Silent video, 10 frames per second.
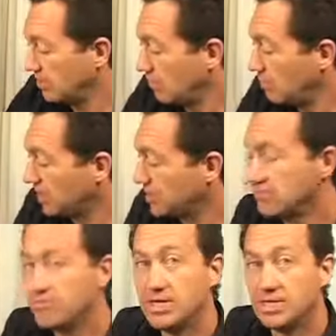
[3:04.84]
Well, one of
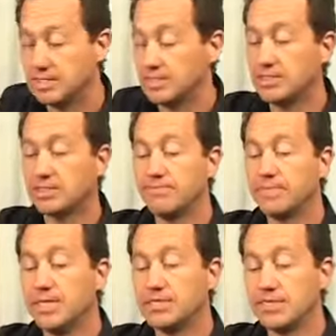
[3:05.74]
the reasons
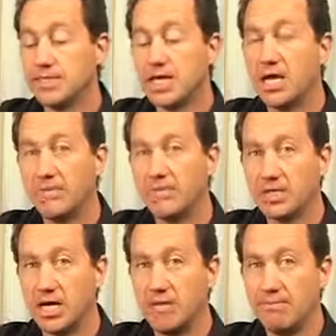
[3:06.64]
is that the
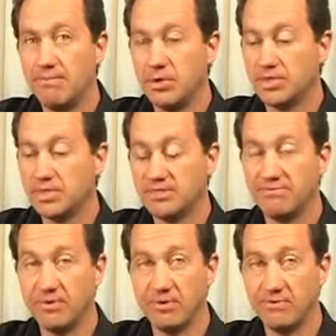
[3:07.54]
carbon-carbon bond is
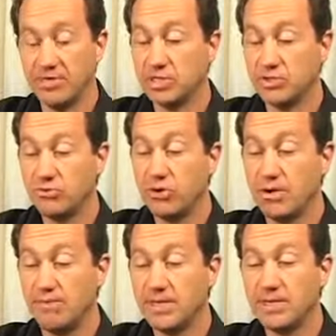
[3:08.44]
very, very
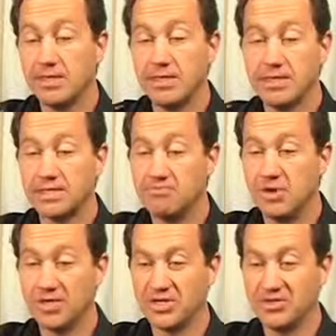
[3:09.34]
strong. This
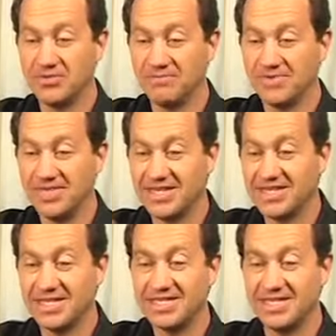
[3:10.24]
molecule,
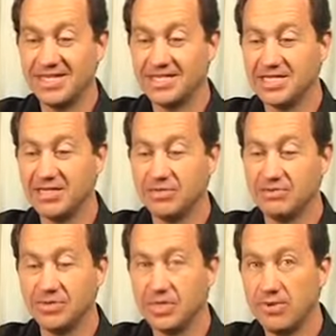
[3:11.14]
this is
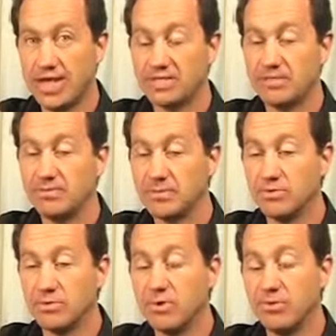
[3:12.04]
C2, 2 atoms
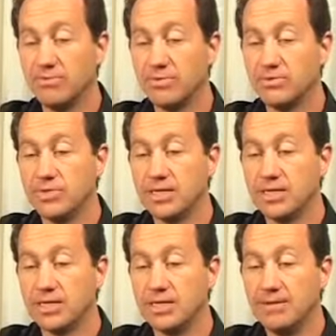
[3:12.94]
with a bond between
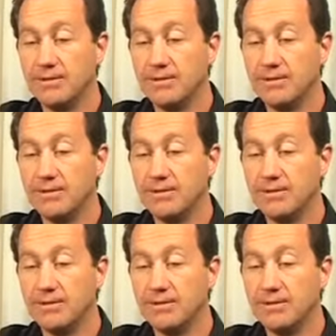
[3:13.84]
it.